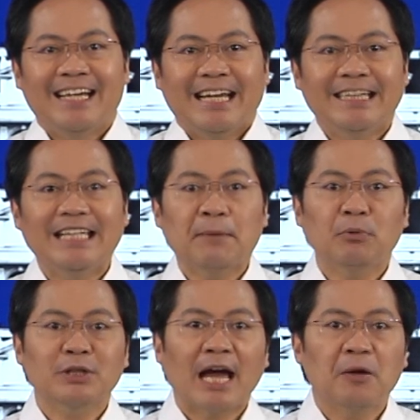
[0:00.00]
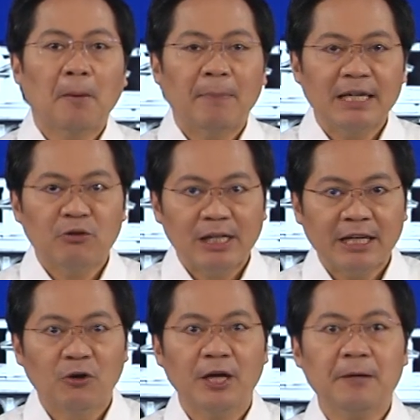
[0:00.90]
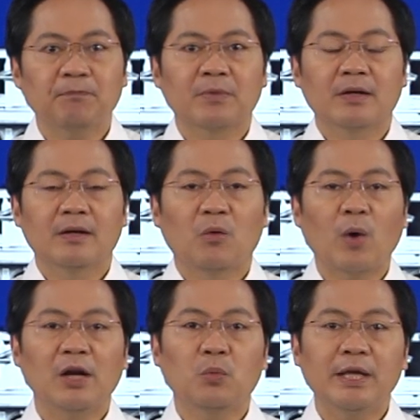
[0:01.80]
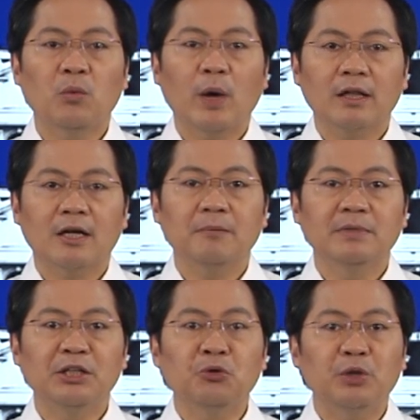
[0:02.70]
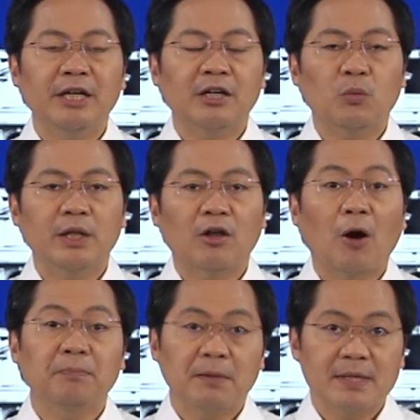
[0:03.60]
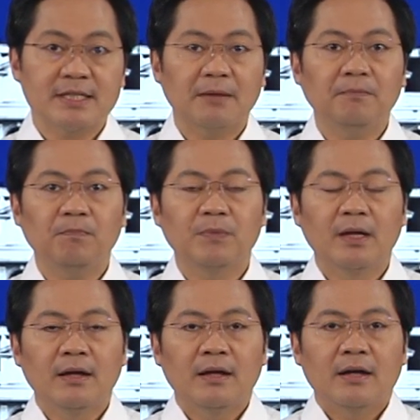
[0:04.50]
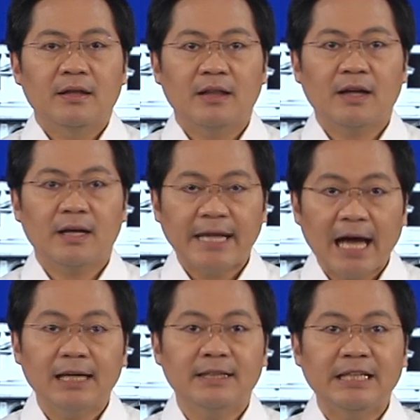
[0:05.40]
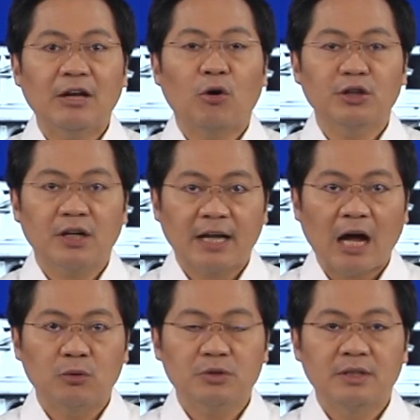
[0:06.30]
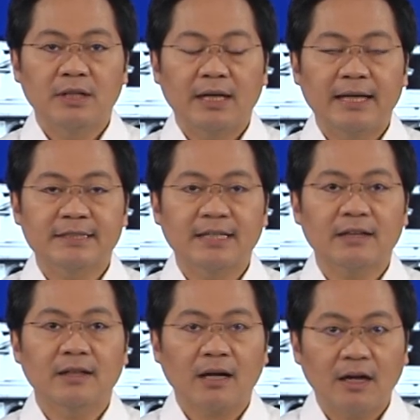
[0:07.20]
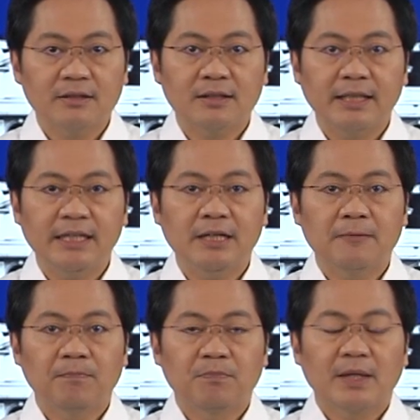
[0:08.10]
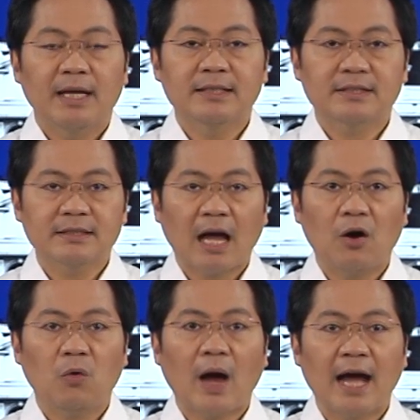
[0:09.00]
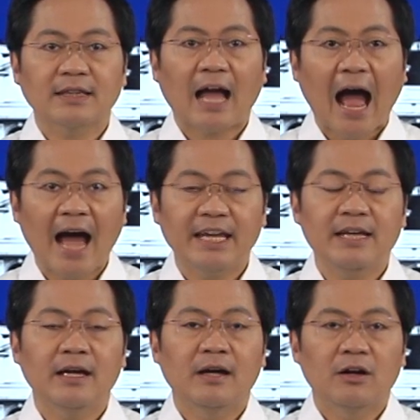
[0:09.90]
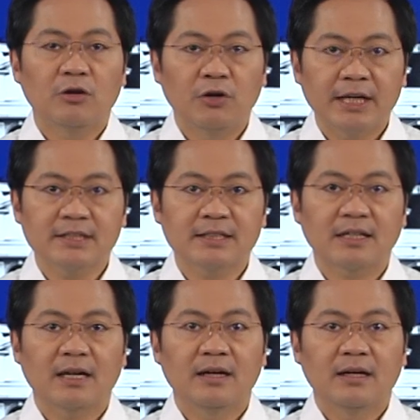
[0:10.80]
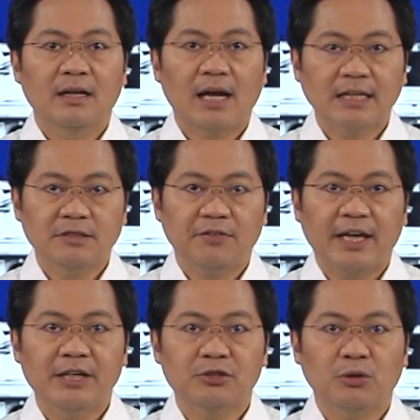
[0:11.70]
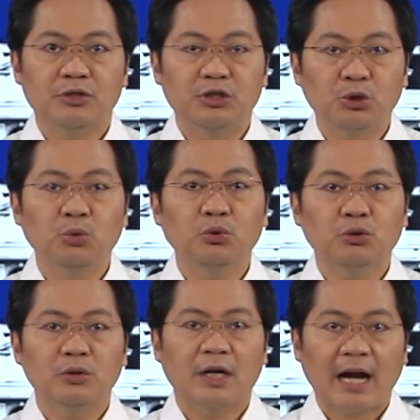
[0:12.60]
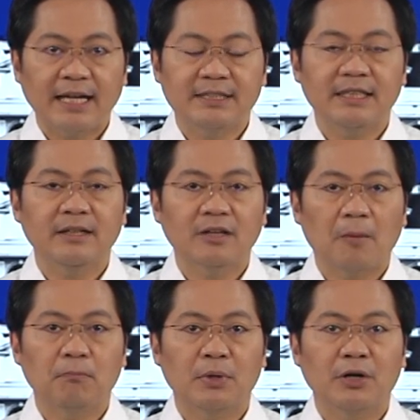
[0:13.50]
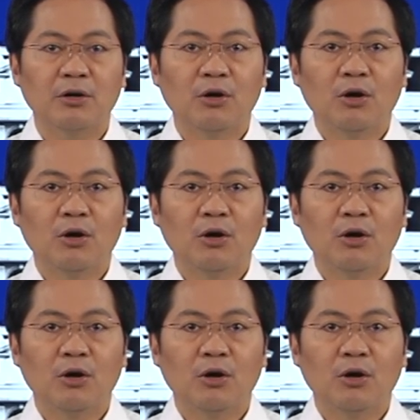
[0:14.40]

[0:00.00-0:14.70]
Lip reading: Hindi na po tayo magpaligoy-ligoy. While we welcome the new year with optimism, the reality on the ground is that the country is now at high risk classification due to the rising number